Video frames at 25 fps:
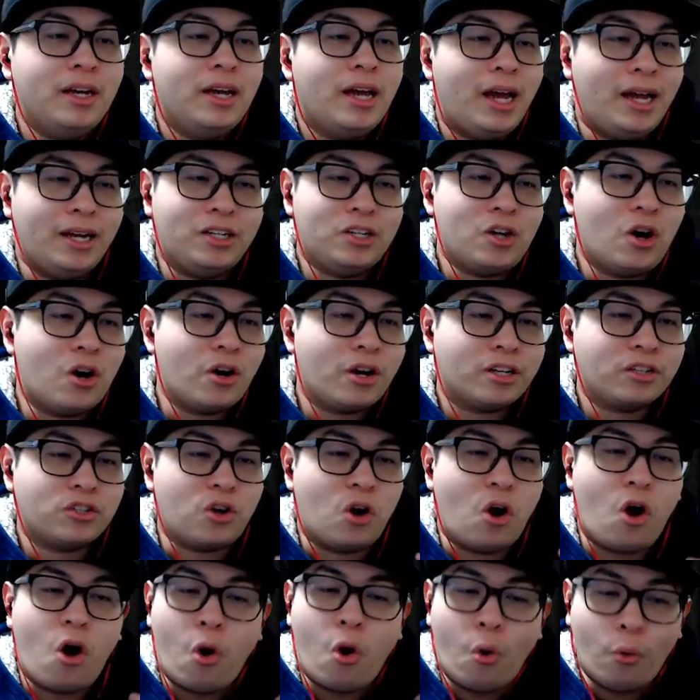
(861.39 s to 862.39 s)
and targets are
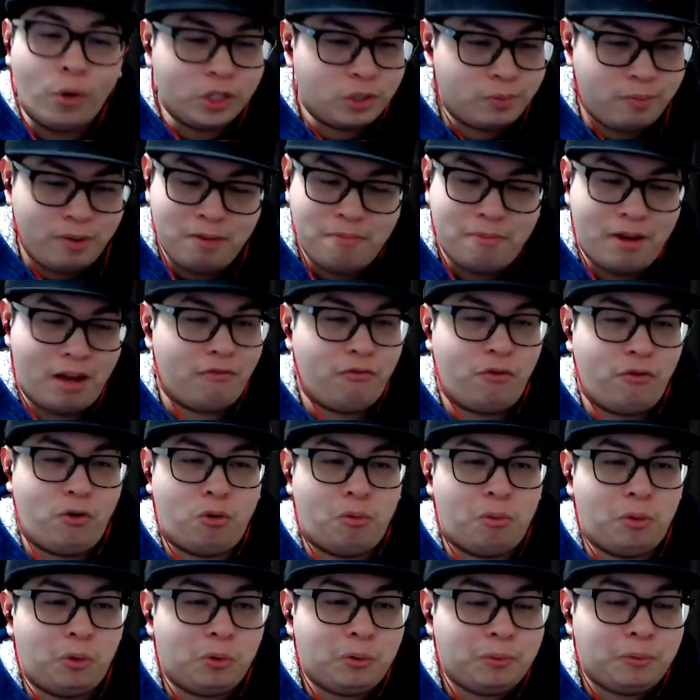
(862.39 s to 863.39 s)
always being made
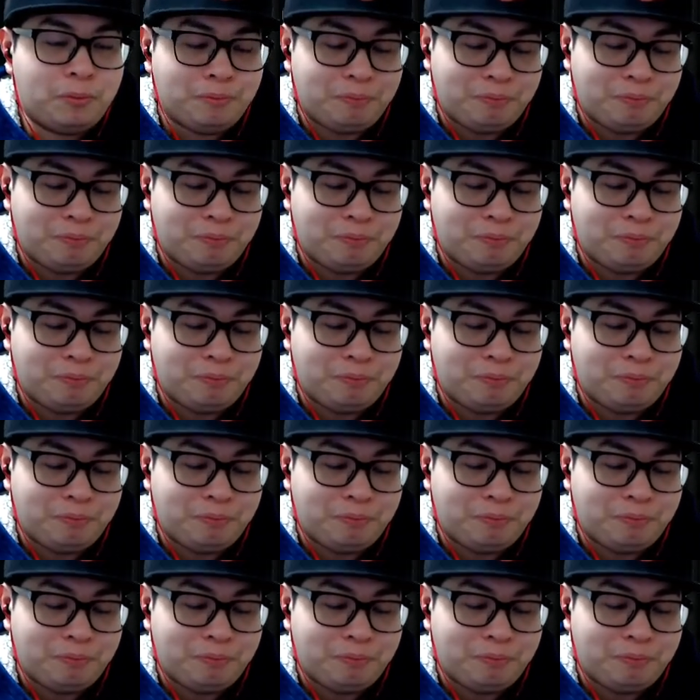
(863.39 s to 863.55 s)
vulnerable.